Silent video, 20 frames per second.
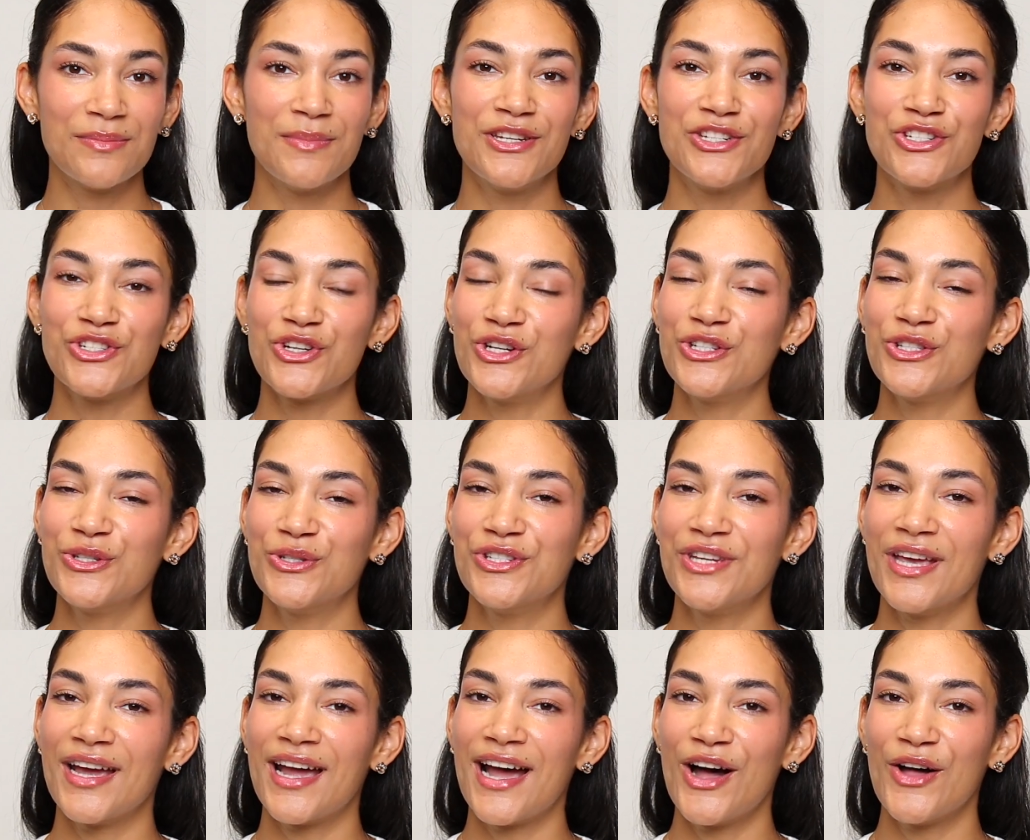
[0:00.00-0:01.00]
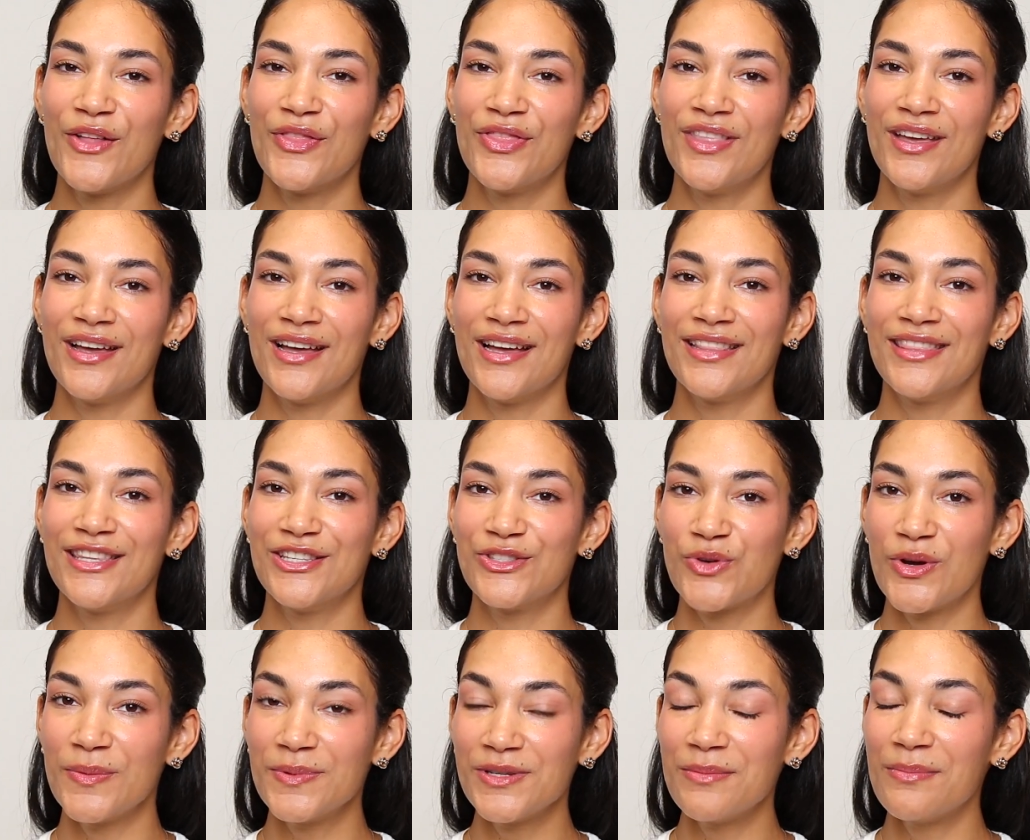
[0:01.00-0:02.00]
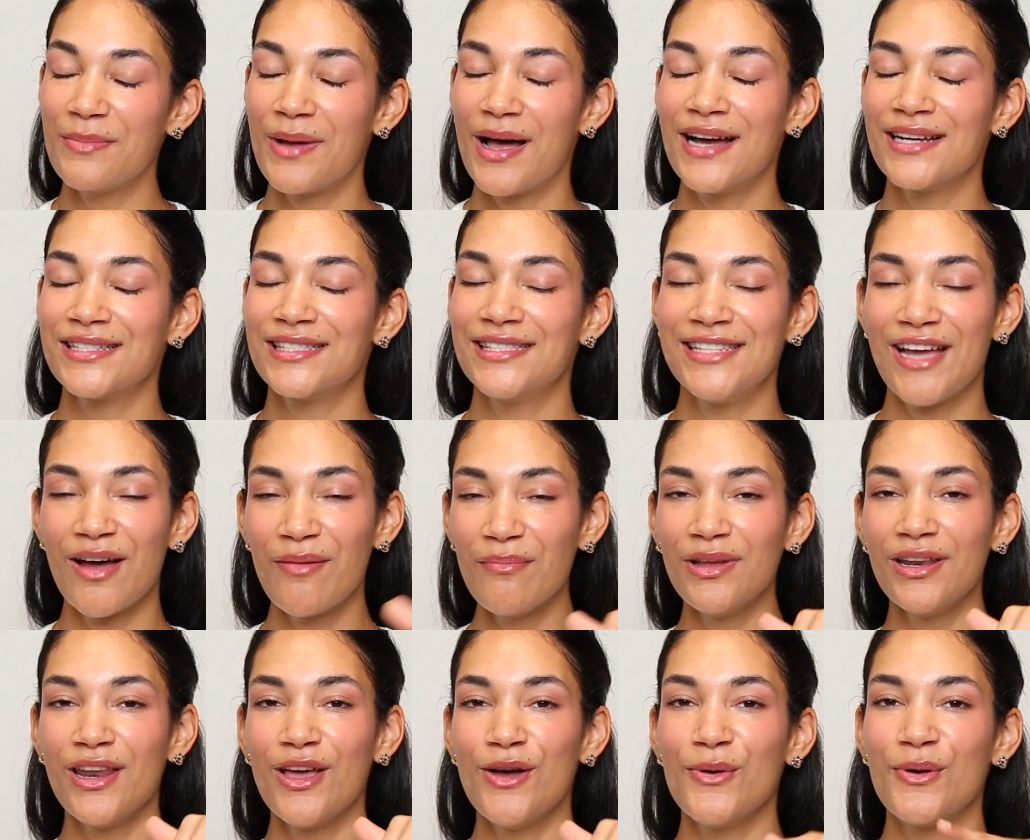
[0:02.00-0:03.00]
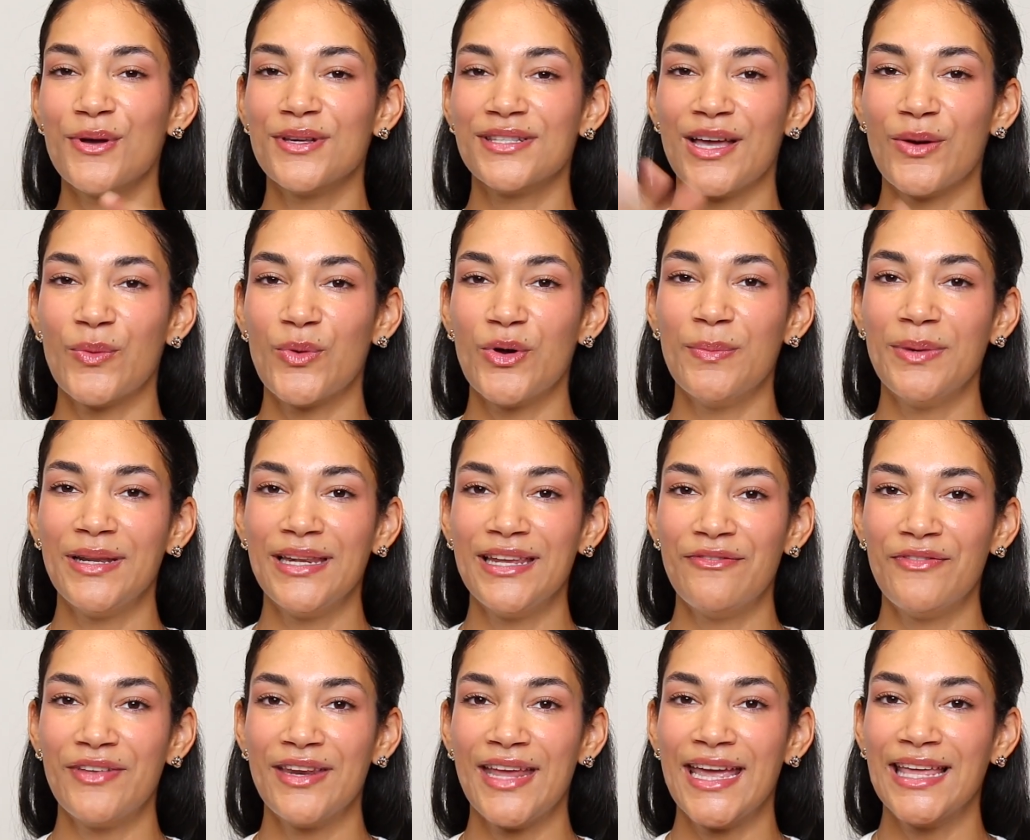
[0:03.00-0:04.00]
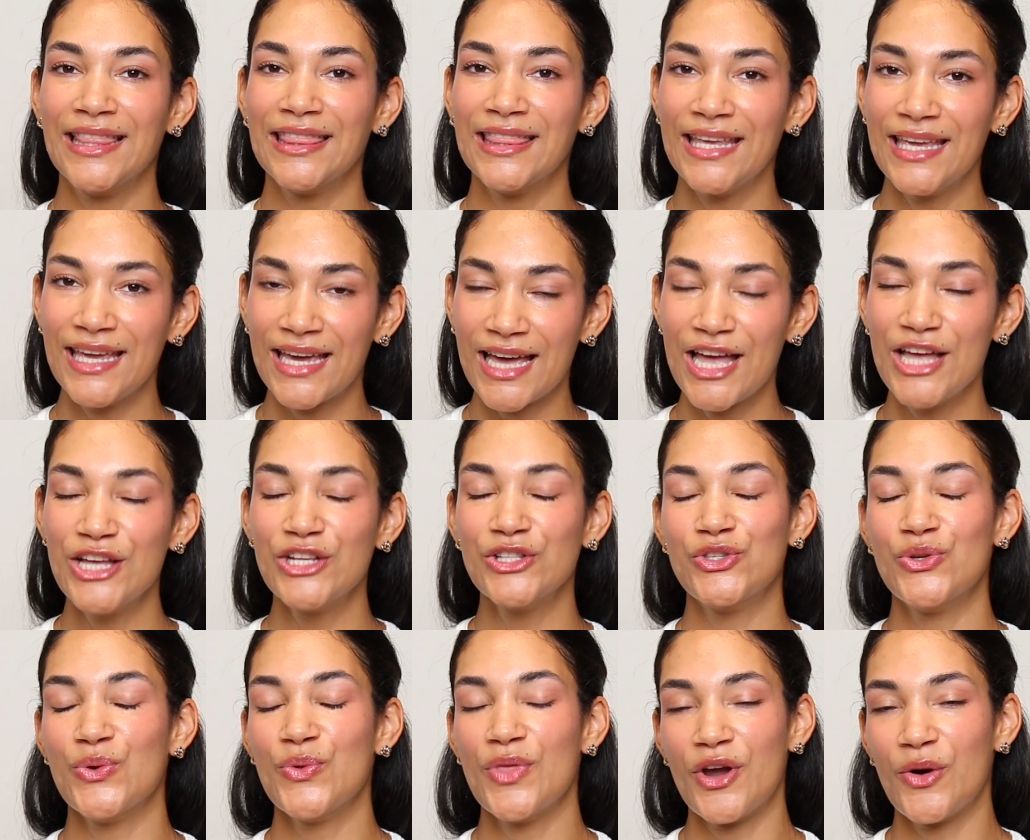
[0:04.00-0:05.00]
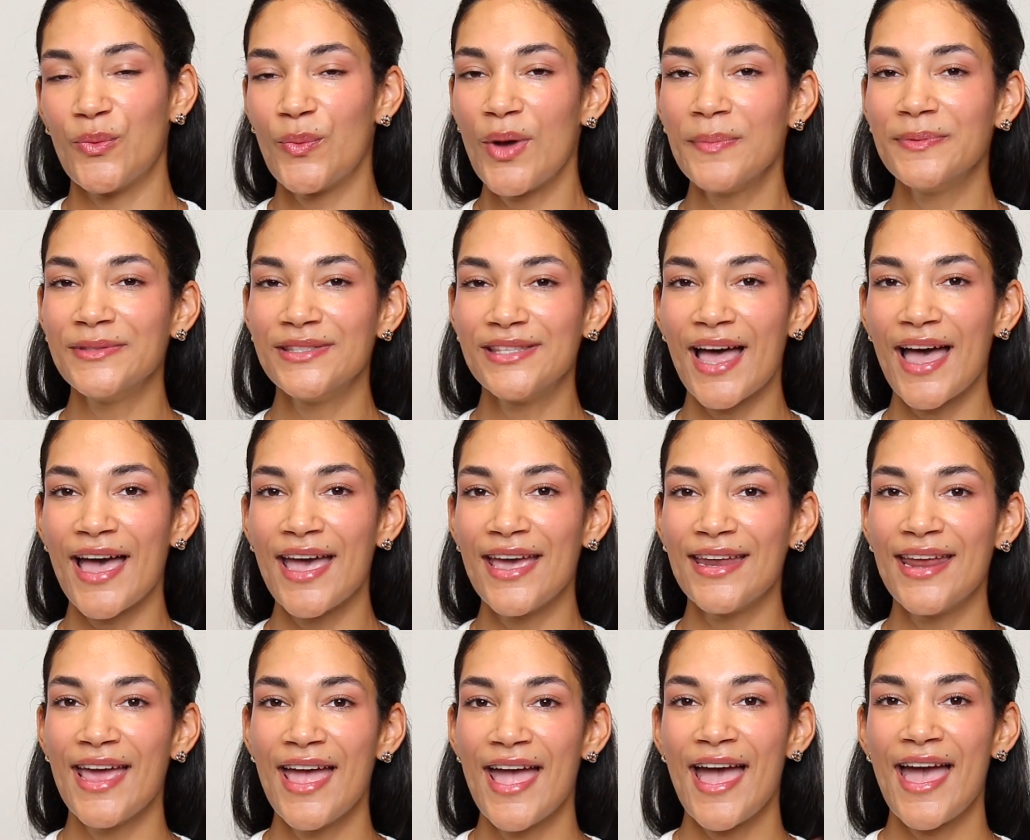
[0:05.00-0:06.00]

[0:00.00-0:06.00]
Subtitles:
make sure to check out the description box down below because I will be leaving a link to their website.